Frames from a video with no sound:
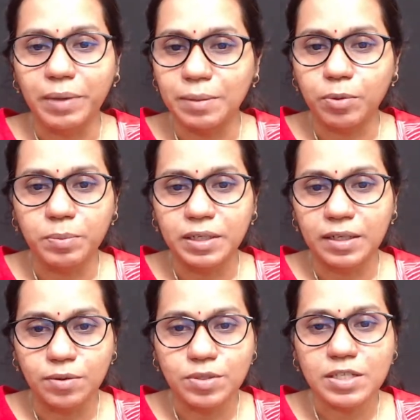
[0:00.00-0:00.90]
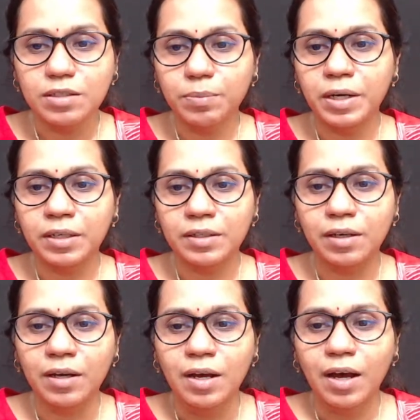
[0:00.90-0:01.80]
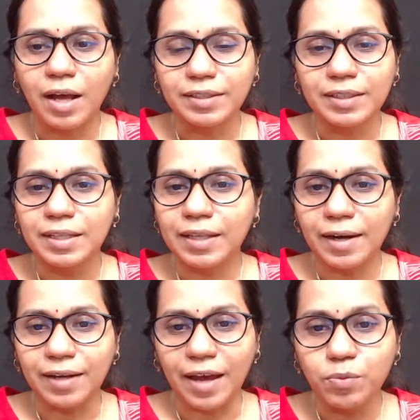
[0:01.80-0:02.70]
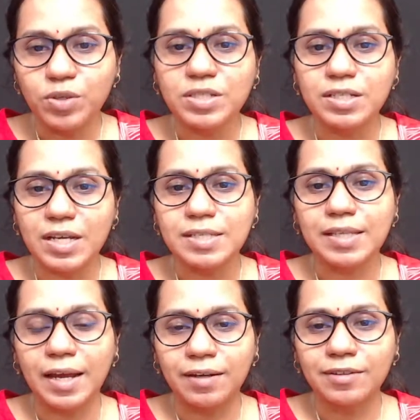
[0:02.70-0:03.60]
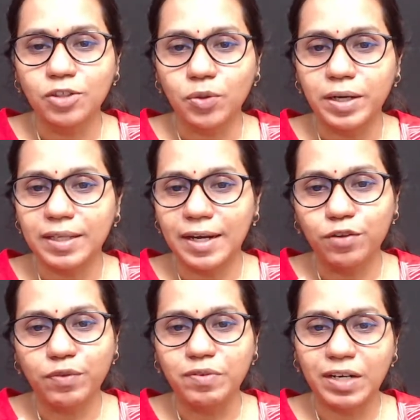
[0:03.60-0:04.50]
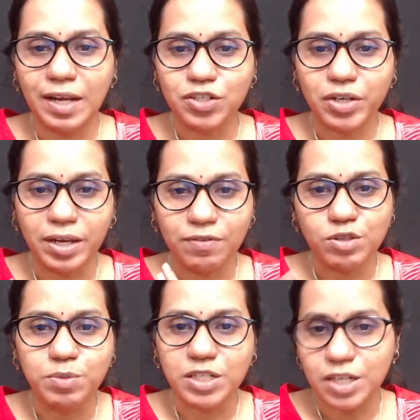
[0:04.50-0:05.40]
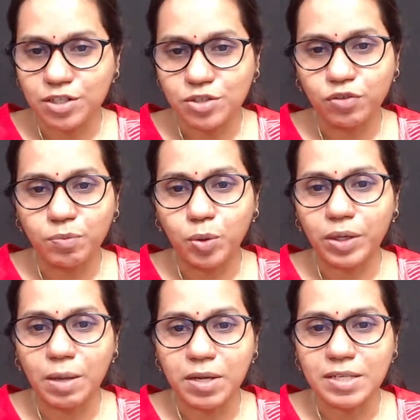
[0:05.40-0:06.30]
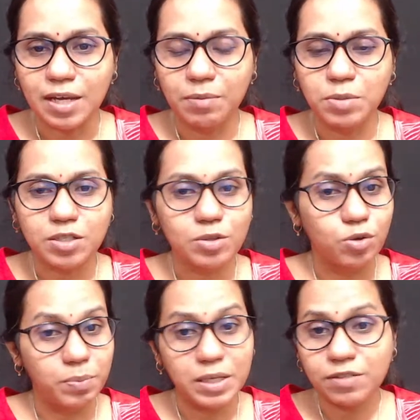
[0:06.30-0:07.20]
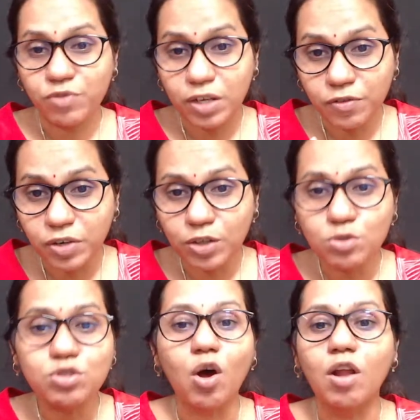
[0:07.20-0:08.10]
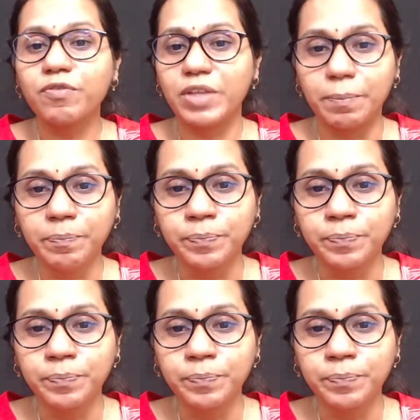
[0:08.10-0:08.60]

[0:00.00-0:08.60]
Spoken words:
I'll probably announce it, but other than that I would suggest that at the end of every lecture I give some suggestions of programming assignments, so please feel free to solve them.